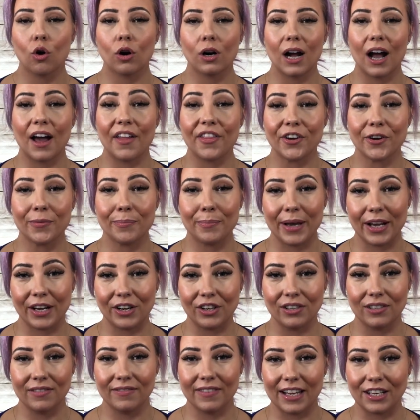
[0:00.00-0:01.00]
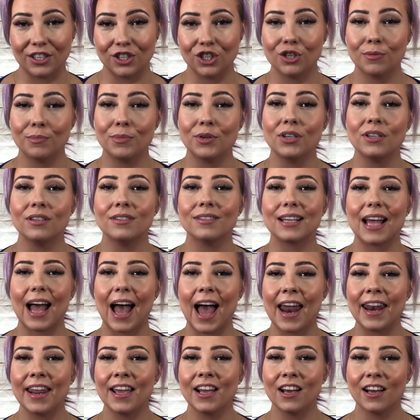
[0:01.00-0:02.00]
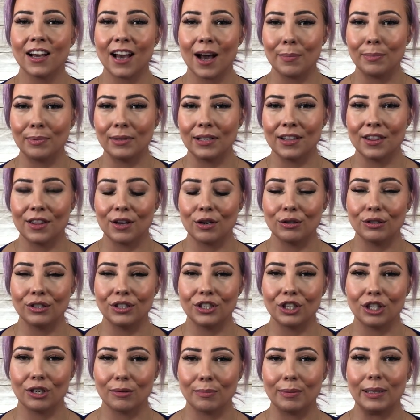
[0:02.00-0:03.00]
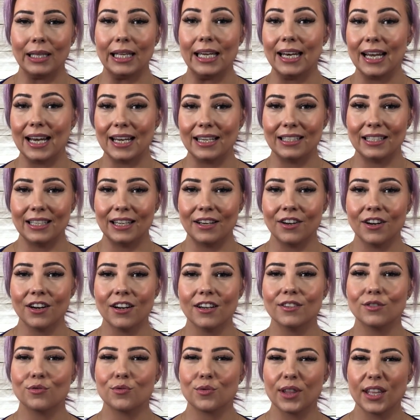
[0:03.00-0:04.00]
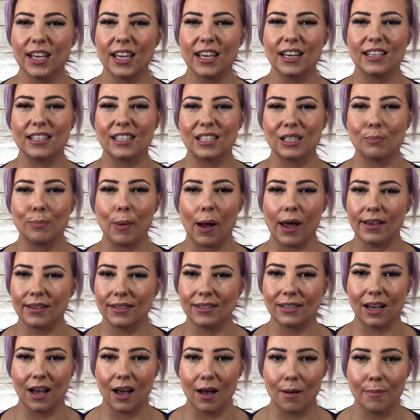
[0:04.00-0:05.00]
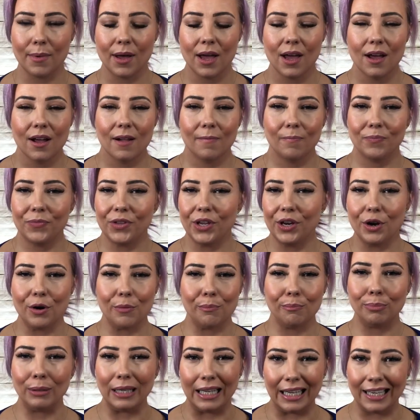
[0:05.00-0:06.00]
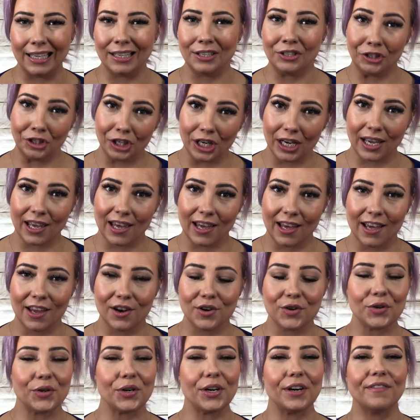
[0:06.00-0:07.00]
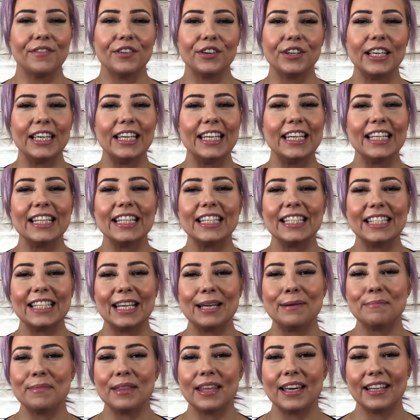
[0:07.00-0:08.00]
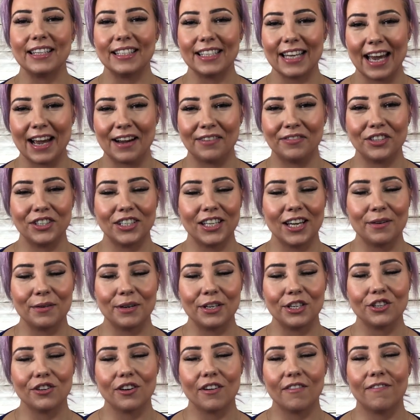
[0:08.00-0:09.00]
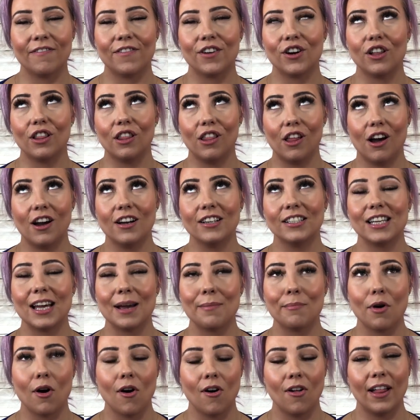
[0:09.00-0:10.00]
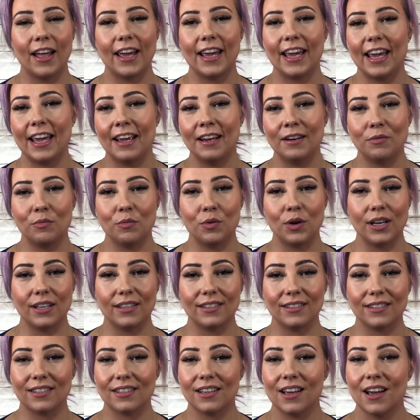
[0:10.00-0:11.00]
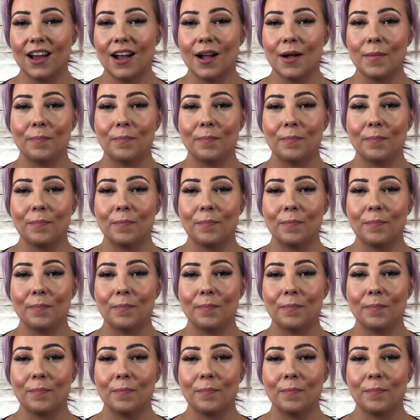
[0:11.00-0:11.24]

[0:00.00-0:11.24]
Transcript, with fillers: or other pickled vegetables. Adding a couple of those to your plate at dinner is really gonna spice up, you know, bland chicken, or if you're eating the same thing day after day, which for a long time all I ate was